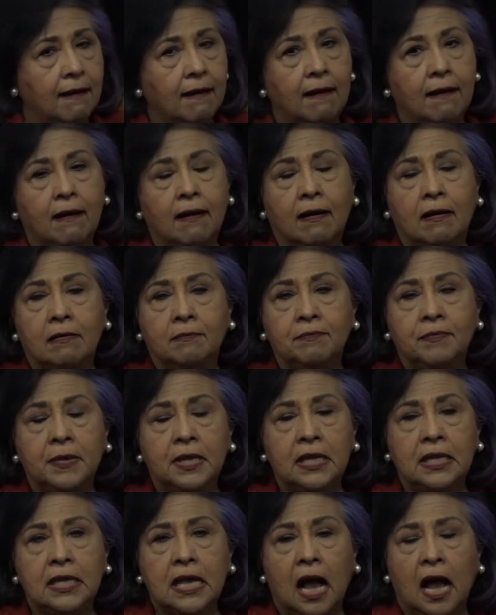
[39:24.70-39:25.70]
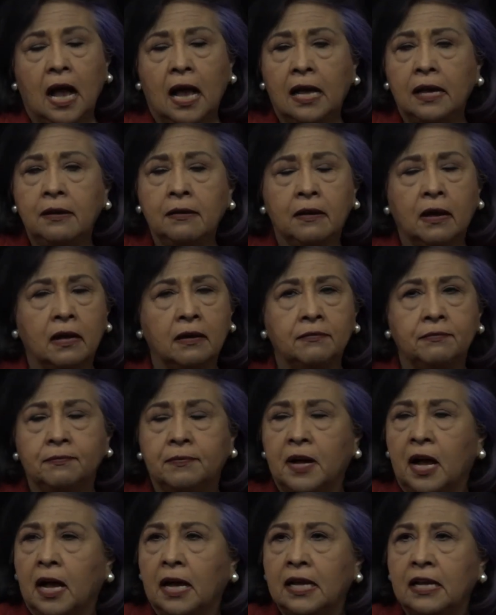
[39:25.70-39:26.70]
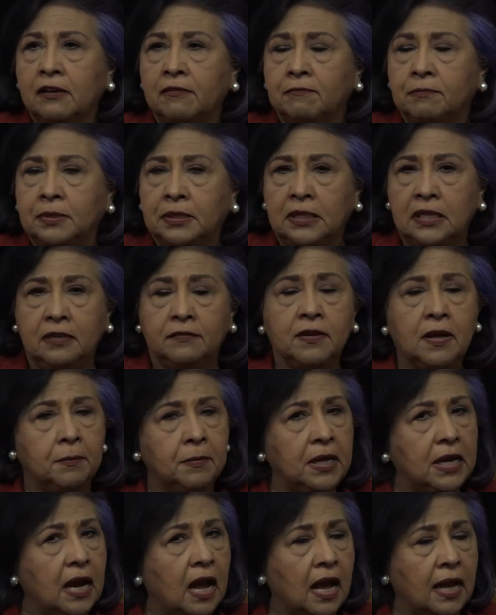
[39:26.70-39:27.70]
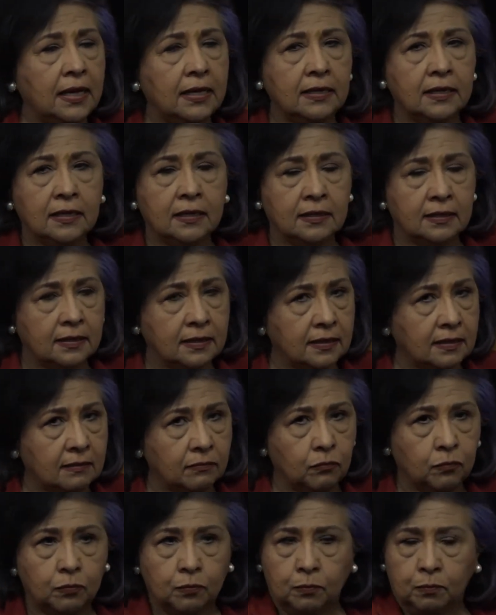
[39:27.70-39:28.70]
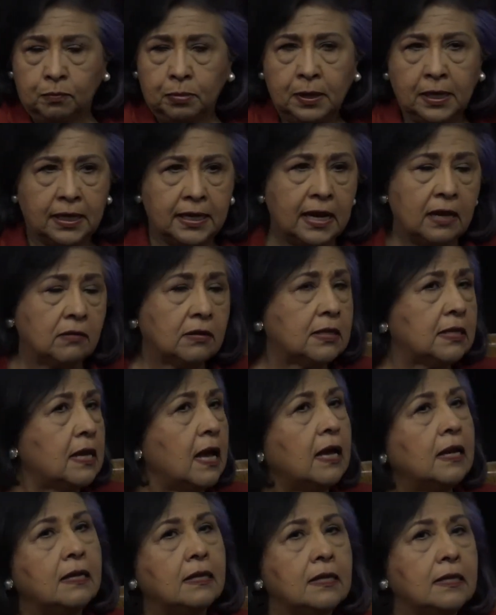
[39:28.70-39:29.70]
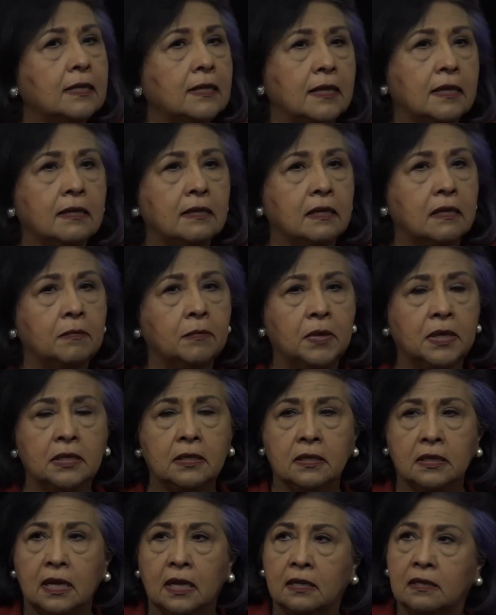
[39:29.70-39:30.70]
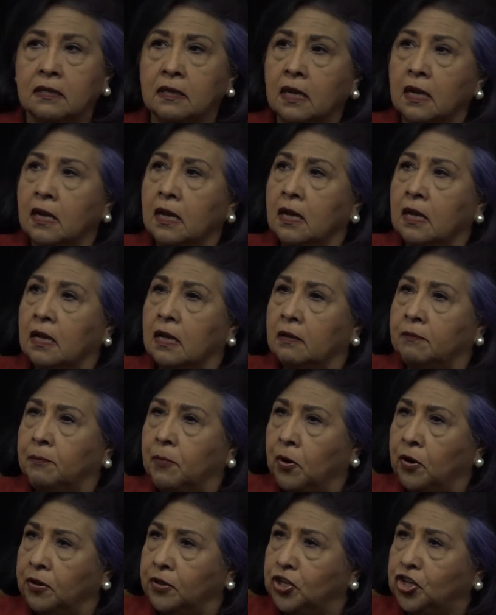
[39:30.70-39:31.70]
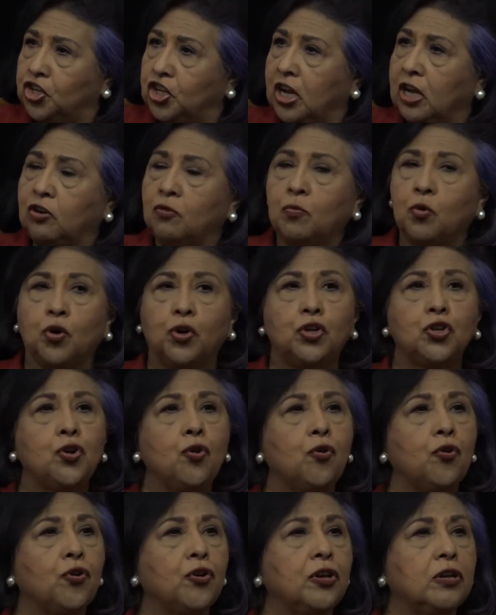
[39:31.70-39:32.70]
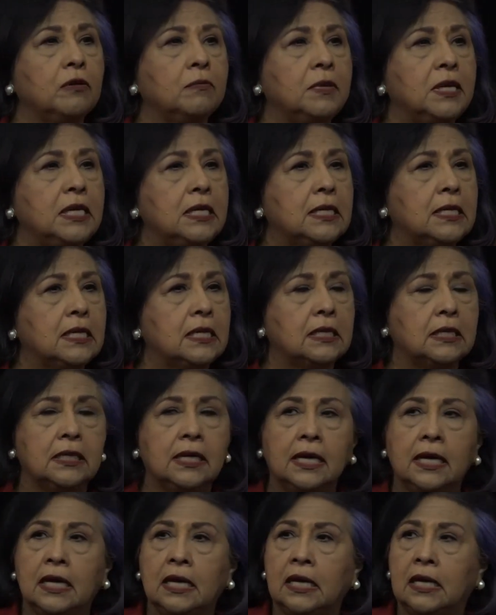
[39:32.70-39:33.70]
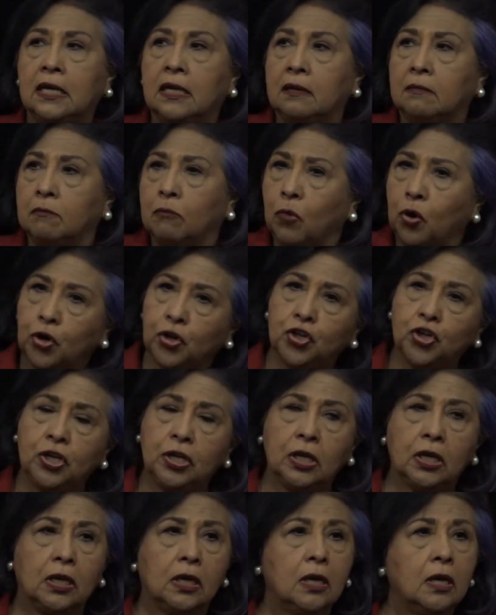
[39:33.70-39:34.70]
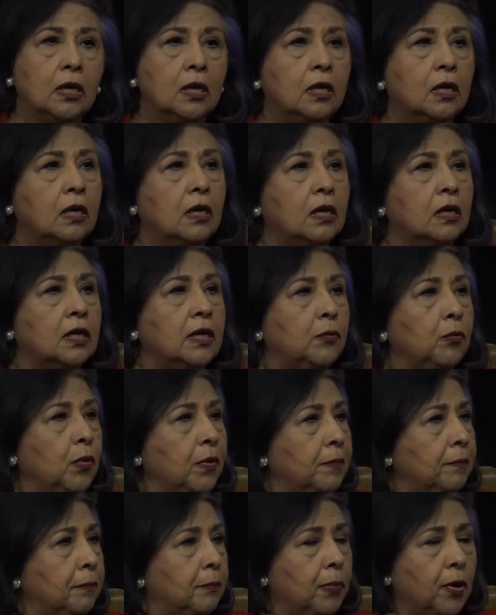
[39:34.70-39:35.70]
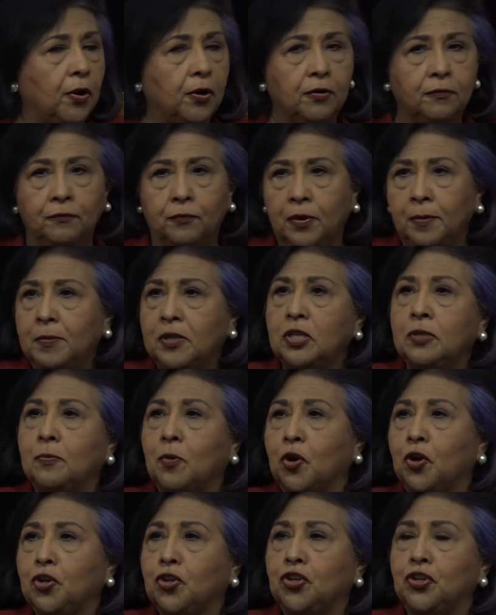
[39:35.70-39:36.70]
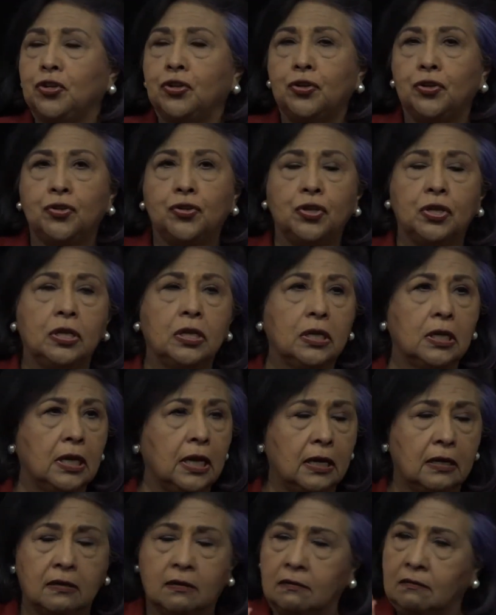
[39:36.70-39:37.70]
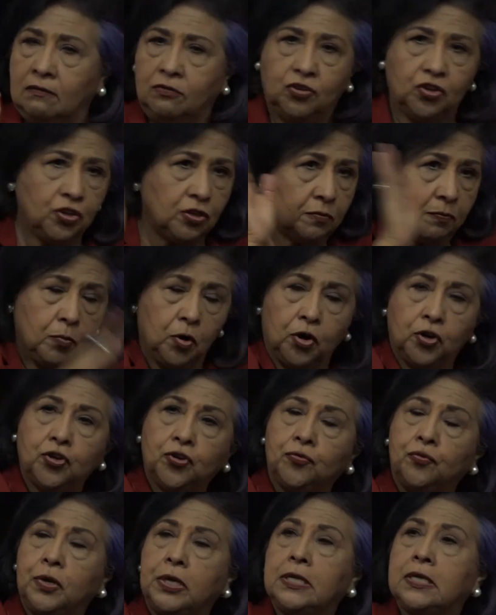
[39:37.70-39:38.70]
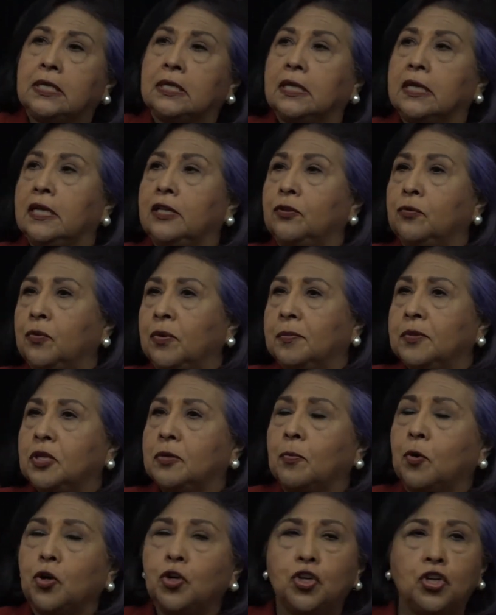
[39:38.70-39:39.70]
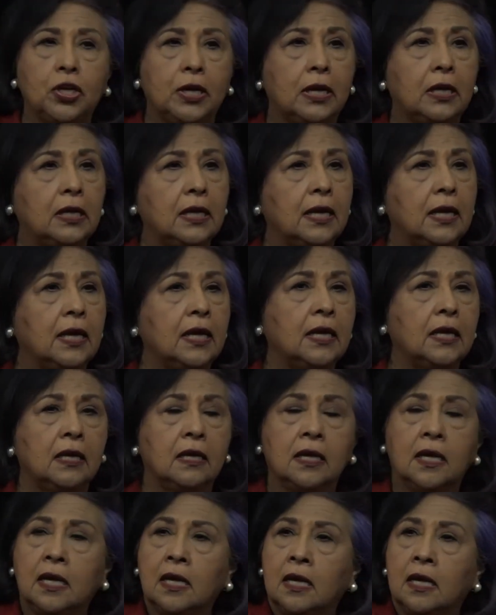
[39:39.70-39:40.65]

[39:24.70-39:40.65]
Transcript: Um, I, I, I have believed, I mean, I played outside of the system and, as part of the Chicano Moratorium in East LA and marching uh, and part of women's marches and, and just marched recently in the women's march in LA and